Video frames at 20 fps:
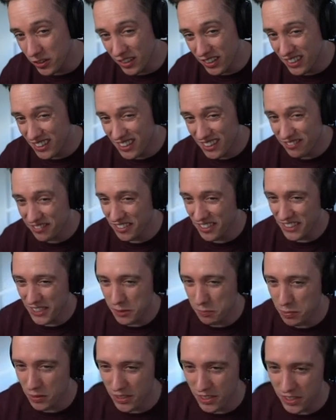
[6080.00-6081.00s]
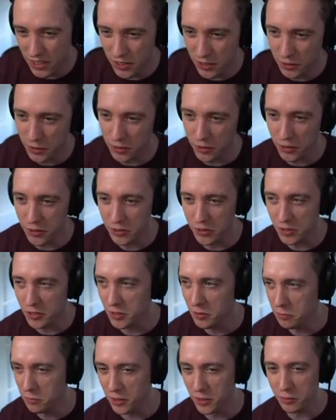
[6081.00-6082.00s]
and it definitely has potential to go
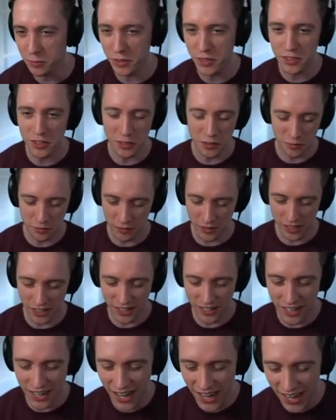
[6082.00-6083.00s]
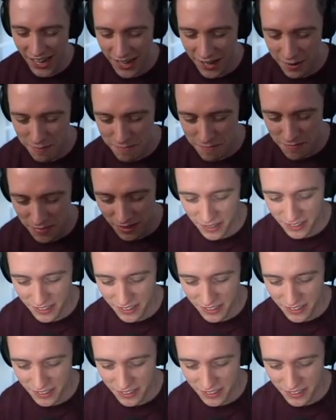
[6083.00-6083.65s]
somewhere. But so far, I am,